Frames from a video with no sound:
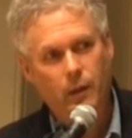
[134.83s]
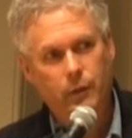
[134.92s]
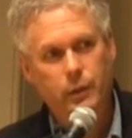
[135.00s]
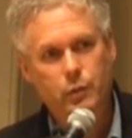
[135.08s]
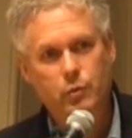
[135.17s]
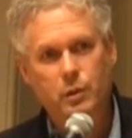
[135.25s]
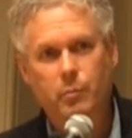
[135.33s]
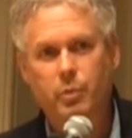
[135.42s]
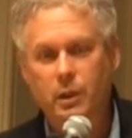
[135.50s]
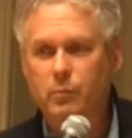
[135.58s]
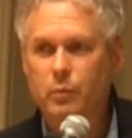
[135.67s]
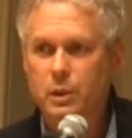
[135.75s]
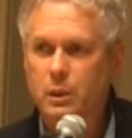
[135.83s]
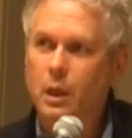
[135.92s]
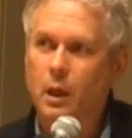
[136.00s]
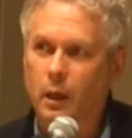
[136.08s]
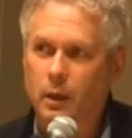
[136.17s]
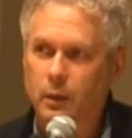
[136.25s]
This was a big
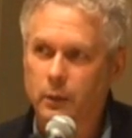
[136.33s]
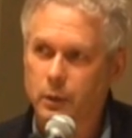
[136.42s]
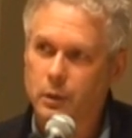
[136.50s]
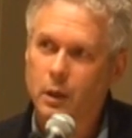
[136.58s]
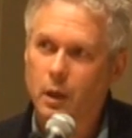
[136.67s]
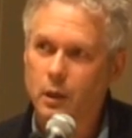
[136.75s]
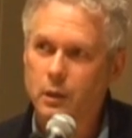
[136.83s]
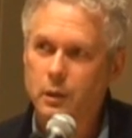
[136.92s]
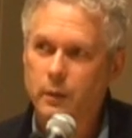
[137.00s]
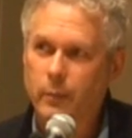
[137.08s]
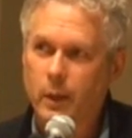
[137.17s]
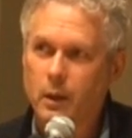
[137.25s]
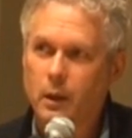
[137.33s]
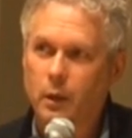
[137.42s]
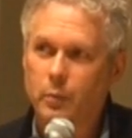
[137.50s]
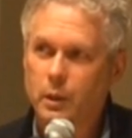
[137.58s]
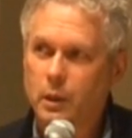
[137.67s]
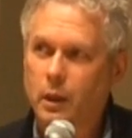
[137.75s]
mistake in this case.
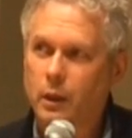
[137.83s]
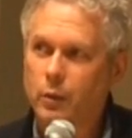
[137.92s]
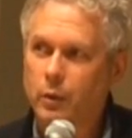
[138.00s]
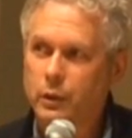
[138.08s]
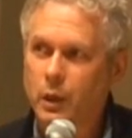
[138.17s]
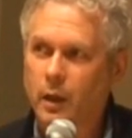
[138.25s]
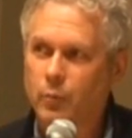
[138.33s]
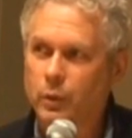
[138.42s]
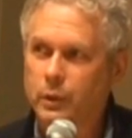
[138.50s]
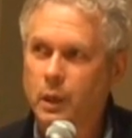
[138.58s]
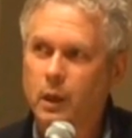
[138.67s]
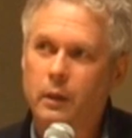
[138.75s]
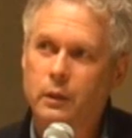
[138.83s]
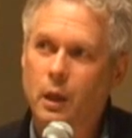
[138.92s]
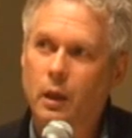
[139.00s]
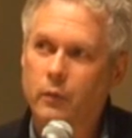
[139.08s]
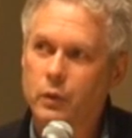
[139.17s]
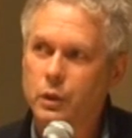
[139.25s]
Let me tell you a time when
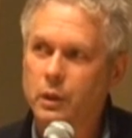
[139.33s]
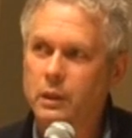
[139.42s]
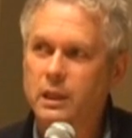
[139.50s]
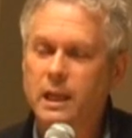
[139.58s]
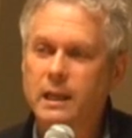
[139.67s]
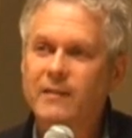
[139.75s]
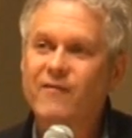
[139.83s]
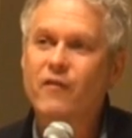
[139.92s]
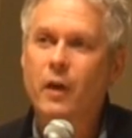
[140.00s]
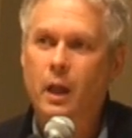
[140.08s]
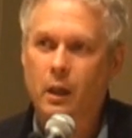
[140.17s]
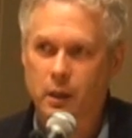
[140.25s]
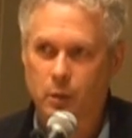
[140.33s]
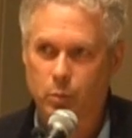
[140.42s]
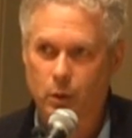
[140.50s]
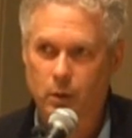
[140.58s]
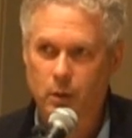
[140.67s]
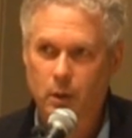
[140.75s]
television is
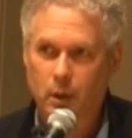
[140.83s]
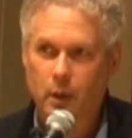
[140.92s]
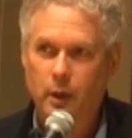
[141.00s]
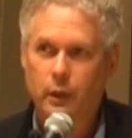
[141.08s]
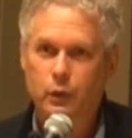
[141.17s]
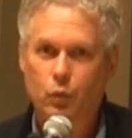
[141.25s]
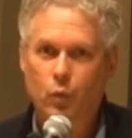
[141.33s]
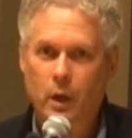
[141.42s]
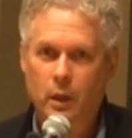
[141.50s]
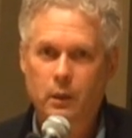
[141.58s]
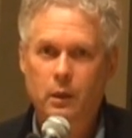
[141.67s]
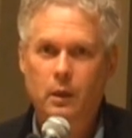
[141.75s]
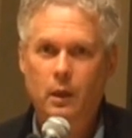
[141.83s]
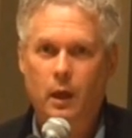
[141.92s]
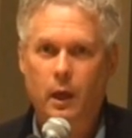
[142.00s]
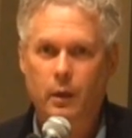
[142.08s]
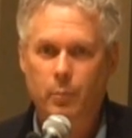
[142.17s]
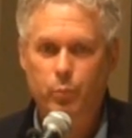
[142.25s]
invaluable. It's when
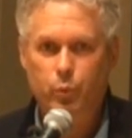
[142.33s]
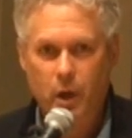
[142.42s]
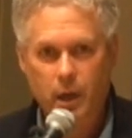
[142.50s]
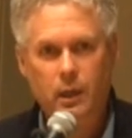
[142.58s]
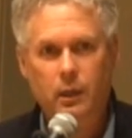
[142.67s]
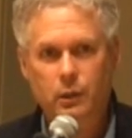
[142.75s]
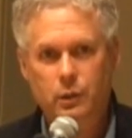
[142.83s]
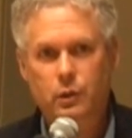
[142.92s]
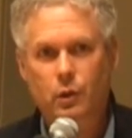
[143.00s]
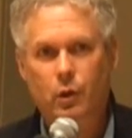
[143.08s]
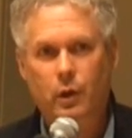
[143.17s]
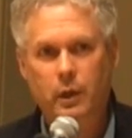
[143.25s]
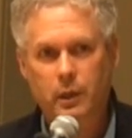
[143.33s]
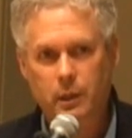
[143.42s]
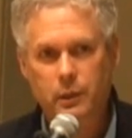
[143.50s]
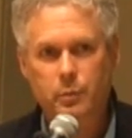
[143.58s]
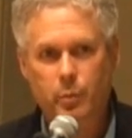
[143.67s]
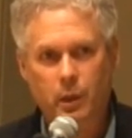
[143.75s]
a breaking story
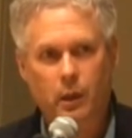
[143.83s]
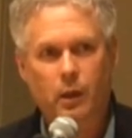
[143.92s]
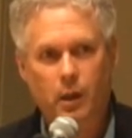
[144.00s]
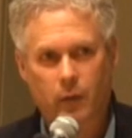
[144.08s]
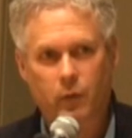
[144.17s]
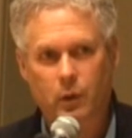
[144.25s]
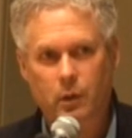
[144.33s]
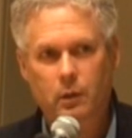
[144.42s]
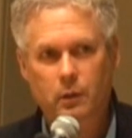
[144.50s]
is being covered.